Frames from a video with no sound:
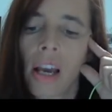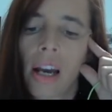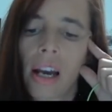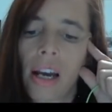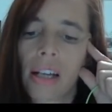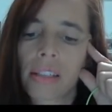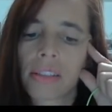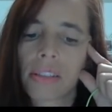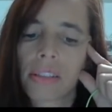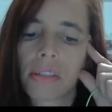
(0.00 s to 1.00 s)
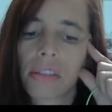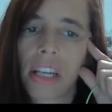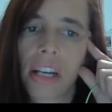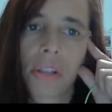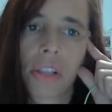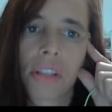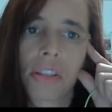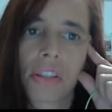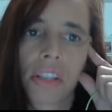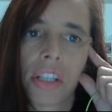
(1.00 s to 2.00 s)
And yeah, you can
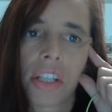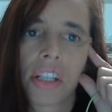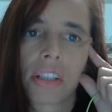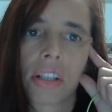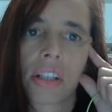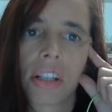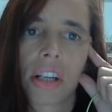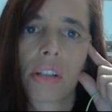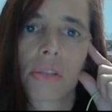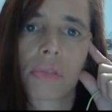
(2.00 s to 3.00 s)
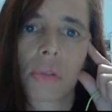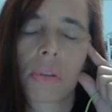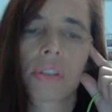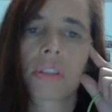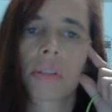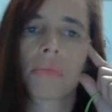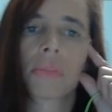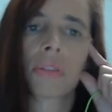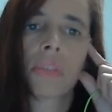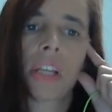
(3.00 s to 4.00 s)
see here there are, of course, some
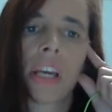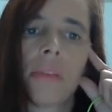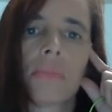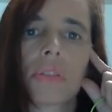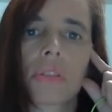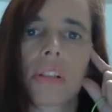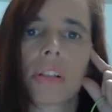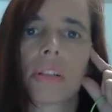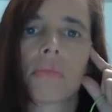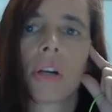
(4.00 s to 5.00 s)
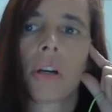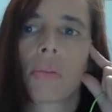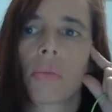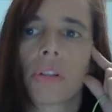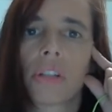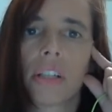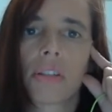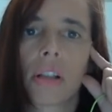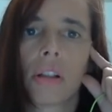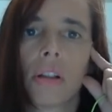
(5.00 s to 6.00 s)
games where there
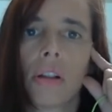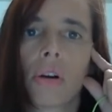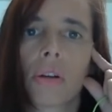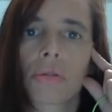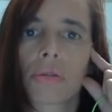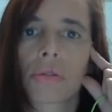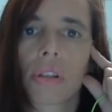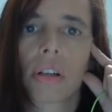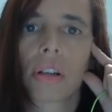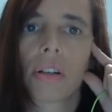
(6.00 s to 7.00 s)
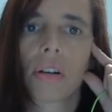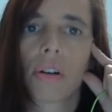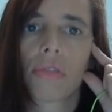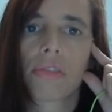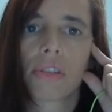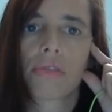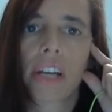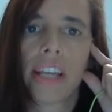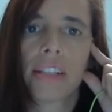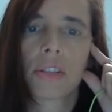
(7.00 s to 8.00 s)
is a lot of
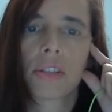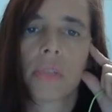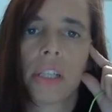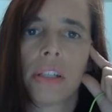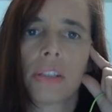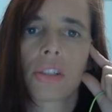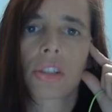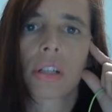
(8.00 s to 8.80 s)
hate speech